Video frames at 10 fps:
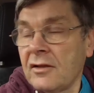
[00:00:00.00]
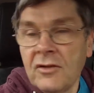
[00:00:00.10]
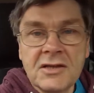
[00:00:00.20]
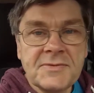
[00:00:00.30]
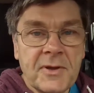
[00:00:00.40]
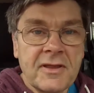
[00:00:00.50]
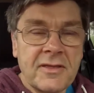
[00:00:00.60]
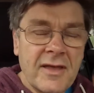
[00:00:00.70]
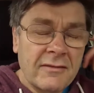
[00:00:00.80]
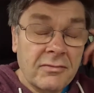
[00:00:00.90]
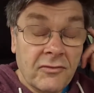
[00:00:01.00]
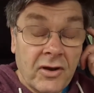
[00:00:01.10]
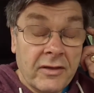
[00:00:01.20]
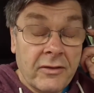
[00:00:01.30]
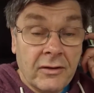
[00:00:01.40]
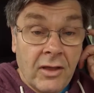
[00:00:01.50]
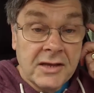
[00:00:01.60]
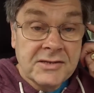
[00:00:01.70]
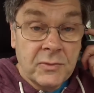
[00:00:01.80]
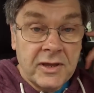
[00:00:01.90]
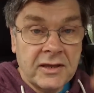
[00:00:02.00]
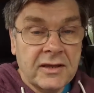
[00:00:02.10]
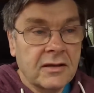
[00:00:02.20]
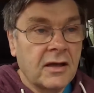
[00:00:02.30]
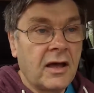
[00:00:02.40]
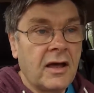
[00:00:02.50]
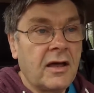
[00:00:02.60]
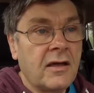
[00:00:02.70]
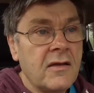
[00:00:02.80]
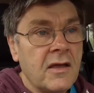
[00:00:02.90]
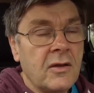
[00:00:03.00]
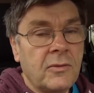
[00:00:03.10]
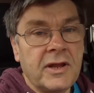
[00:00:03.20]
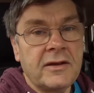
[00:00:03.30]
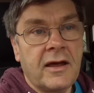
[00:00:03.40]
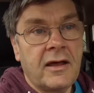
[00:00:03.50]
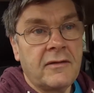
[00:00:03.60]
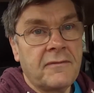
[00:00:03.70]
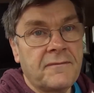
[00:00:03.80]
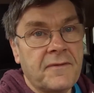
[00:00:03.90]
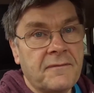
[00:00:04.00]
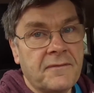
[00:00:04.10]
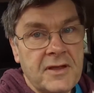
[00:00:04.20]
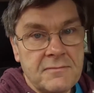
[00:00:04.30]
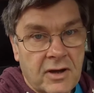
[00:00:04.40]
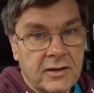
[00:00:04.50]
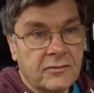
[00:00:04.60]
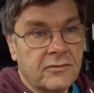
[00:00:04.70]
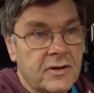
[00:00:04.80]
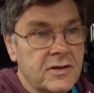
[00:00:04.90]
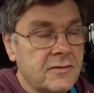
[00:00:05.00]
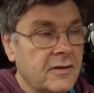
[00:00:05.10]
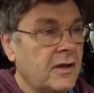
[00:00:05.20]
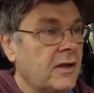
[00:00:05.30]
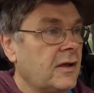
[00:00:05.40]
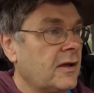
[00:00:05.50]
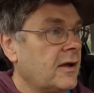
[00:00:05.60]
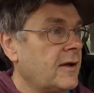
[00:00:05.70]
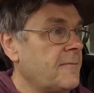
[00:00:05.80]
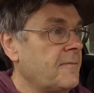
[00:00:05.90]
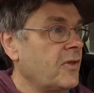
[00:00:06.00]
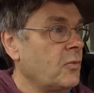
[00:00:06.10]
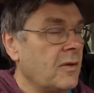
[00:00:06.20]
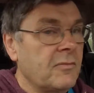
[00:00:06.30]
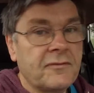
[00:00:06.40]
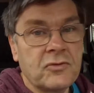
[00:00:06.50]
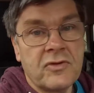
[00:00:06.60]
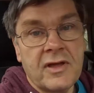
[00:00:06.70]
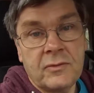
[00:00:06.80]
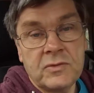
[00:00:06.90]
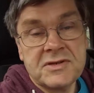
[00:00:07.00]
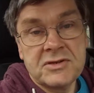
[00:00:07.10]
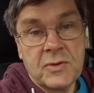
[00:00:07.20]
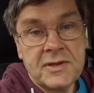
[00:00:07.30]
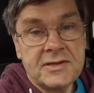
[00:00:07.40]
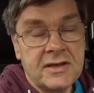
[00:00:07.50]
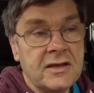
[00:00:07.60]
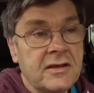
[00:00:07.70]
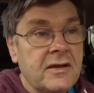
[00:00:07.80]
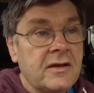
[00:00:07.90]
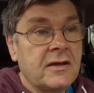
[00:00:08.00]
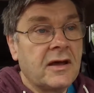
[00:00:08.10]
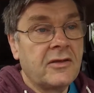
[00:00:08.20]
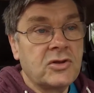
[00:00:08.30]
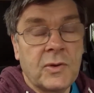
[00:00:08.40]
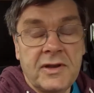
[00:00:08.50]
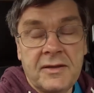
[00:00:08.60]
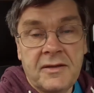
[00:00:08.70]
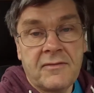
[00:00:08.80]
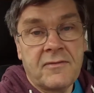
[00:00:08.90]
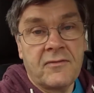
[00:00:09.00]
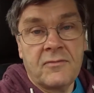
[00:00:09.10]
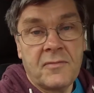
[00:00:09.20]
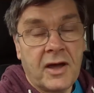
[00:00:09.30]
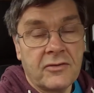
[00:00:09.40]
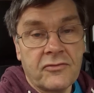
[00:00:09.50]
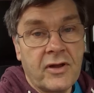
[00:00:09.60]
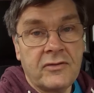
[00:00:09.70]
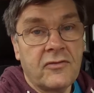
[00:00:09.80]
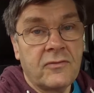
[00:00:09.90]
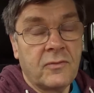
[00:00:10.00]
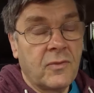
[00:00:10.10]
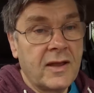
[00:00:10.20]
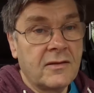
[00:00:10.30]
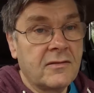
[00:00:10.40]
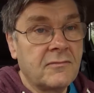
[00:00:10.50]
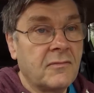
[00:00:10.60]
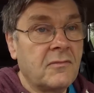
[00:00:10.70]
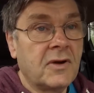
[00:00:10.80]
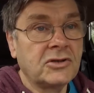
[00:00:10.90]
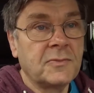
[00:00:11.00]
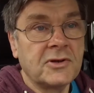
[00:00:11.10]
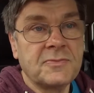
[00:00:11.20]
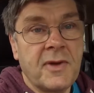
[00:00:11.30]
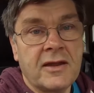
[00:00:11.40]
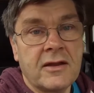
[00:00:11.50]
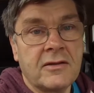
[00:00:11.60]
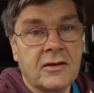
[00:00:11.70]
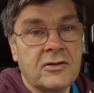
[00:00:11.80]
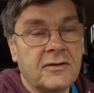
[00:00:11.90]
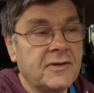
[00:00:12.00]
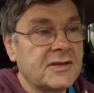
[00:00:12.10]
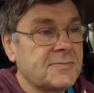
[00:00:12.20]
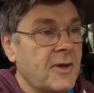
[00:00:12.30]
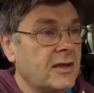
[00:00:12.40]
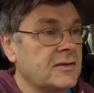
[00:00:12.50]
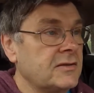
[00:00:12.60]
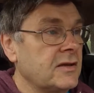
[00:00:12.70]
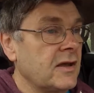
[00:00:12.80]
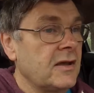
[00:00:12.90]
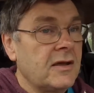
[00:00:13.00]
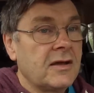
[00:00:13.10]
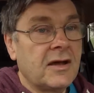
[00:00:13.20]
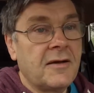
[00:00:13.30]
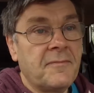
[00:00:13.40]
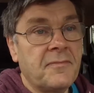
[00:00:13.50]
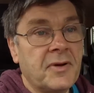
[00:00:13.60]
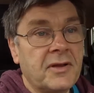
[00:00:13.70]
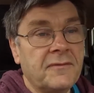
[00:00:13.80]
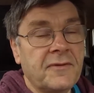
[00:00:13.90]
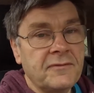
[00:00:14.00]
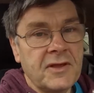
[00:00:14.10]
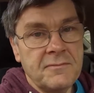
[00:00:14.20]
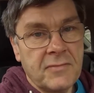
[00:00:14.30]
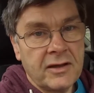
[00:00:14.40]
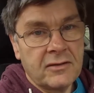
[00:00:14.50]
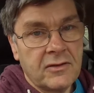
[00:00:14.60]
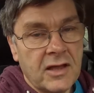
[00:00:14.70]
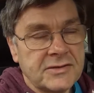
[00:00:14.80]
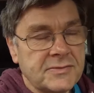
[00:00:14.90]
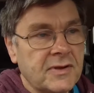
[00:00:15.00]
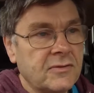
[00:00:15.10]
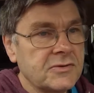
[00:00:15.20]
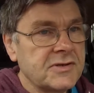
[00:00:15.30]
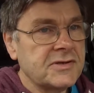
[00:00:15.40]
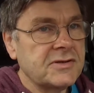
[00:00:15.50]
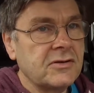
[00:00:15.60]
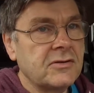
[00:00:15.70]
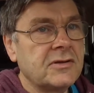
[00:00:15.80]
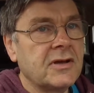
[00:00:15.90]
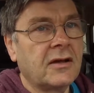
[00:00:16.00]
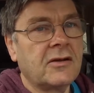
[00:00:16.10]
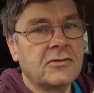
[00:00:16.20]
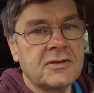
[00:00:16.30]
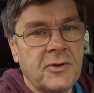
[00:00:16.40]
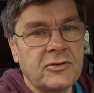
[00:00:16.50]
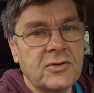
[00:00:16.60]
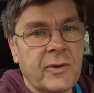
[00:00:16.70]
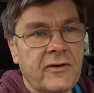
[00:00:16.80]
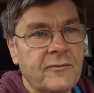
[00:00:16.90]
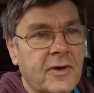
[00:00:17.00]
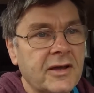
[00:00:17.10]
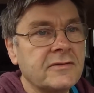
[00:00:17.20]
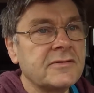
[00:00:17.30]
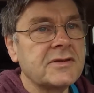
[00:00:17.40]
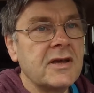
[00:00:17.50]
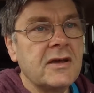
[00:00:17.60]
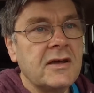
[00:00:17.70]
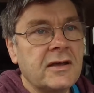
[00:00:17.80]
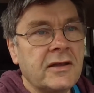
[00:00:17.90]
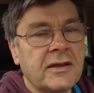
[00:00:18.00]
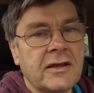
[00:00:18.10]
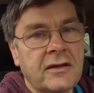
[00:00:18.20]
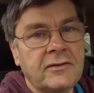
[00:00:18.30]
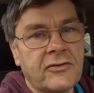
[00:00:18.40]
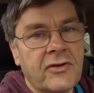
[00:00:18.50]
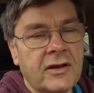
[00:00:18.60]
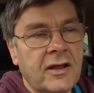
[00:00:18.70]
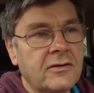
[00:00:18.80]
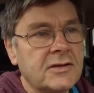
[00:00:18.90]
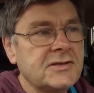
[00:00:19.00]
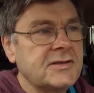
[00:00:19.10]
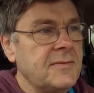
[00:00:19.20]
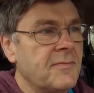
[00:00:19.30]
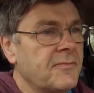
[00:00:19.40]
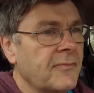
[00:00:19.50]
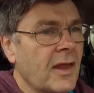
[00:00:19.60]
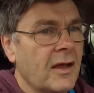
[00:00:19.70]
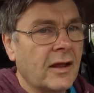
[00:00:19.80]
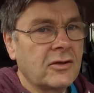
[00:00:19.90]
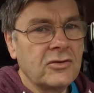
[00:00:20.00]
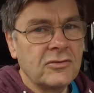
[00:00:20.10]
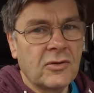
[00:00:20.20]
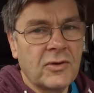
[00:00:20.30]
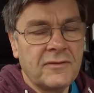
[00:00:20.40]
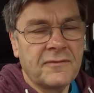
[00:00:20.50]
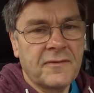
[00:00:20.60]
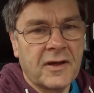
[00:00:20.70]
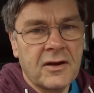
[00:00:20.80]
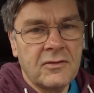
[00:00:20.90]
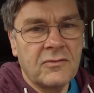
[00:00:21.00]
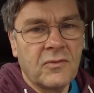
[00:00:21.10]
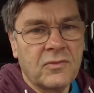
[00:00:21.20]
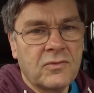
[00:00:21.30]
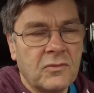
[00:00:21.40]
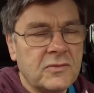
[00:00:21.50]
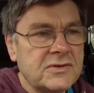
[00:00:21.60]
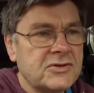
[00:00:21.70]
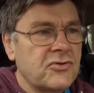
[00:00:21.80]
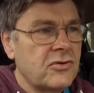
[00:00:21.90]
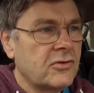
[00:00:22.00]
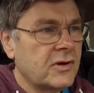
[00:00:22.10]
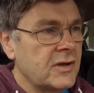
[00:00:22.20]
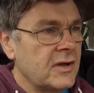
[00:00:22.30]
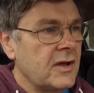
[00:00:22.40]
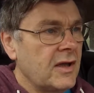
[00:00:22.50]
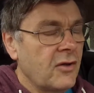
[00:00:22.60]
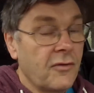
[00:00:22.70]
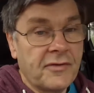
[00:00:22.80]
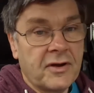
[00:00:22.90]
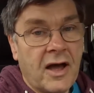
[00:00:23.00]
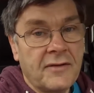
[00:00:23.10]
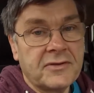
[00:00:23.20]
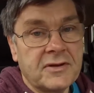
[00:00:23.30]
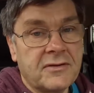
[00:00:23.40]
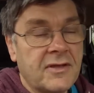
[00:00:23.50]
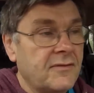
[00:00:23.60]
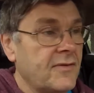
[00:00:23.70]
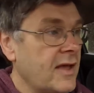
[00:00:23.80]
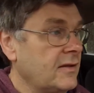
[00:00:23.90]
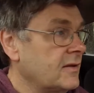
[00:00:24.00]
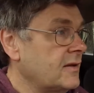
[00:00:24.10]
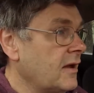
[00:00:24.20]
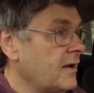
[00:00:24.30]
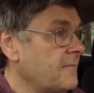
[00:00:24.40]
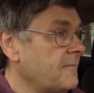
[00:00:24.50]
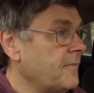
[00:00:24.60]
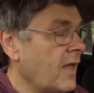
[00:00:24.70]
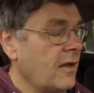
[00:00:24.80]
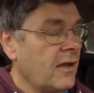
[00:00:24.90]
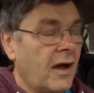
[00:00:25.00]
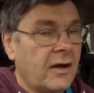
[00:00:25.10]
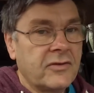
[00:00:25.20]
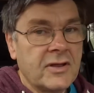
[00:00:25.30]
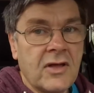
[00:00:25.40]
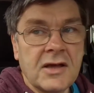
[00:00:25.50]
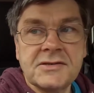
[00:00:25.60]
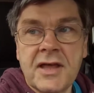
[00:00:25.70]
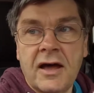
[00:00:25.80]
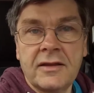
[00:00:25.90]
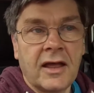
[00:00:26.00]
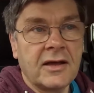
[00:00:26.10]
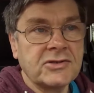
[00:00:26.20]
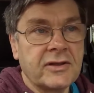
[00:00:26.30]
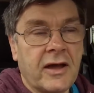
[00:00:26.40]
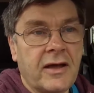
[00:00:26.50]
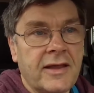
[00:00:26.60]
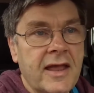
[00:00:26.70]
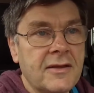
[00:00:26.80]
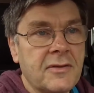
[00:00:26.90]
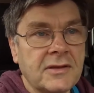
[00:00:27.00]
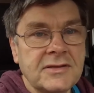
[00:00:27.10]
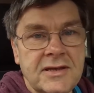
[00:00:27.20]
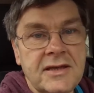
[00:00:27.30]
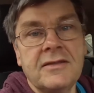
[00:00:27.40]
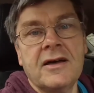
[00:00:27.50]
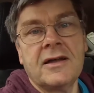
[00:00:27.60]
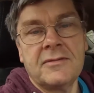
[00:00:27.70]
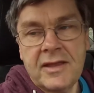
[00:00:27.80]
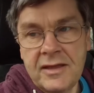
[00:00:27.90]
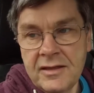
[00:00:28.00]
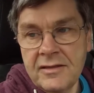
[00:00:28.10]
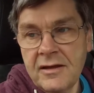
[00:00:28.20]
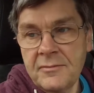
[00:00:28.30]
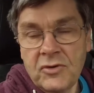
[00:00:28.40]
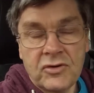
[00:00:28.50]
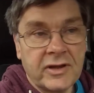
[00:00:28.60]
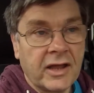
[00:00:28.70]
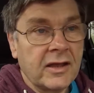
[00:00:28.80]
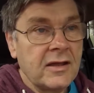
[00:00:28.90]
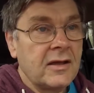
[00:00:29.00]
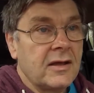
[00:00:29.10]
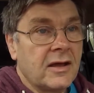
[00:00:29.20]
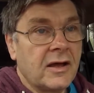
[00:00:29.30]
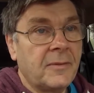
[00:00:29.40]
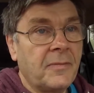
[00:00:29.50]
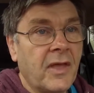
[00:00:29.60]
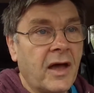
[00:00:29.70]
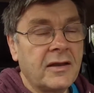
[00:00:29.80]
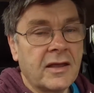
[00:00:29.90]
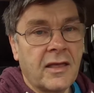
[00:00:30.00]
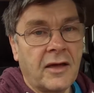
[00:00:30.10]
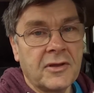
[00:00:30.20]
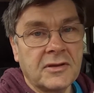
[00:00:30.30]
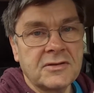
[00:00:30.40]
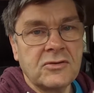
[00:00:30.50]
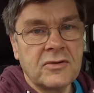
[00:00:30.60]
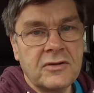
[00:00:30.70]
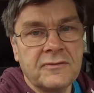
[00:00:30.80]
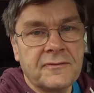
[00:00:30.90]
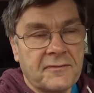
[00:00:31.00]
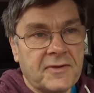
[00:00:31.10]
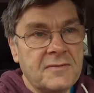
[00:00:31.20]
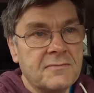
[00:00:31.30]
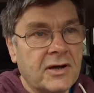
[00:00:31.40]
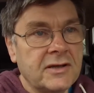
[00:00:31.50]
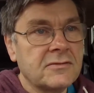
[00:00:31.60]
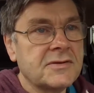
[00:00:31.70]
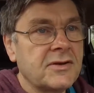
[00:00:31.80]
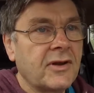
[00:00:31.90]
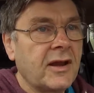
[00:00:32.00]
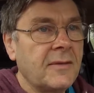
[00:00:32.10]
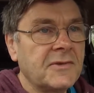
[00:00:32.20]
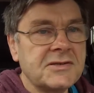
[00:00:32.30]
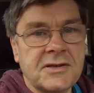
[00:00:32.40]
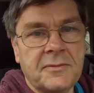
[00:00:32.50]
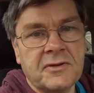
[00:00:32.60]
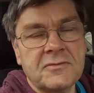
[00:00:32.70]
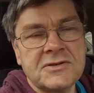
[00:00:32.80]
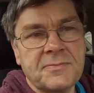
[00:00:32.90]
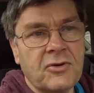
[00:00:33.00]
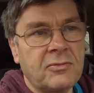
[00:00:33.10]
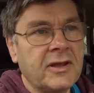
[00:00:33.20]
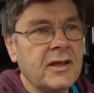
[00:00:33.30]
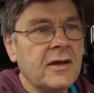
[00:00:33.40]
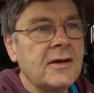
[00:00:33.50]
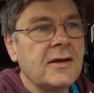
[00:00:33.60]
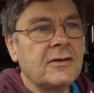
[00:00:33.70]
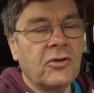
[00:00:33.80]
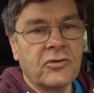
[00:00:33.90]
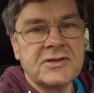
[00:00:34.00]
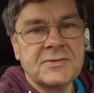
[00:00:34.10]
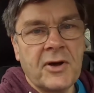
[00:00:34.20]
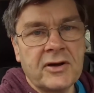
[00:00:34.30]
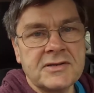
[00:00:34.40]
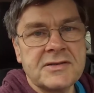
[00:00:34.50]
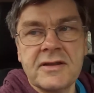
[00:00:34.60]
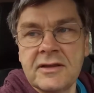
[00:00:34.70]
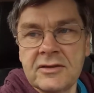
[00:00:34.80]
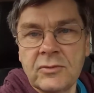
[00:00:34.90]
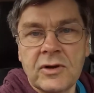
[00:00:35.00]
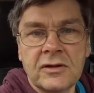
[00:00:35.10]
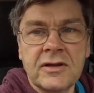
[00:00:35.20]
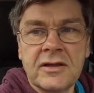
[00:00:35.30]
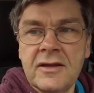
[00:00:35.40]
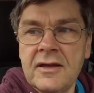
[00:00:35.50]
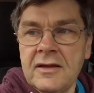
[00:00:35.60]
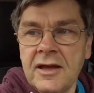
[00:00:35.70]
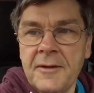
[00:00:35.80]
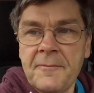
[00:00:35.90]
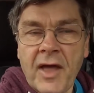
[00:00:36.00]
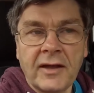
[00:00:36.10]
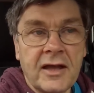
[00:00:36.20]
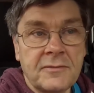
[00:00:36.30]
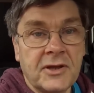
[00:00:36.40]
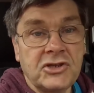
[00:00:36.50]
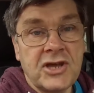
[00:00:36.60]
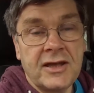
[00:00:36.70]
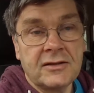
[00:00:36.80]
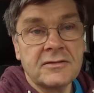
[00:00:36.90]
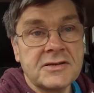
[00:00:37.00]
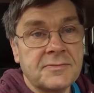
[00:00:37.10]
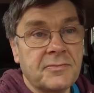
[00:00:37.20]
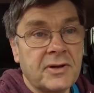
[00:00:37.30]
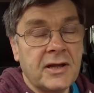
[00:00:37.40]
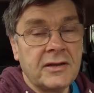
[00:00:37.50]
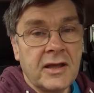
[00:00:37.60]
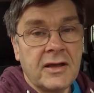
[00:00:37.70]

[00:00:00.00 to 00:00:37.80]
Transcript: Last week, we did a 15-mile run. The week before that was 20. The 20-mile run went much, much better than I could have expected. But 15-mile last week wasn't so good. I got to about 12 miles and then kind of ran out of steam. And I couldn't quite figure out what was wrong. However, after the event, I realised that I hadn't actually had anything to eat that day, that morning. And I think to go out 15 miles on an empty stomach was probably not the smartest thing in the world. I'd had my gels, but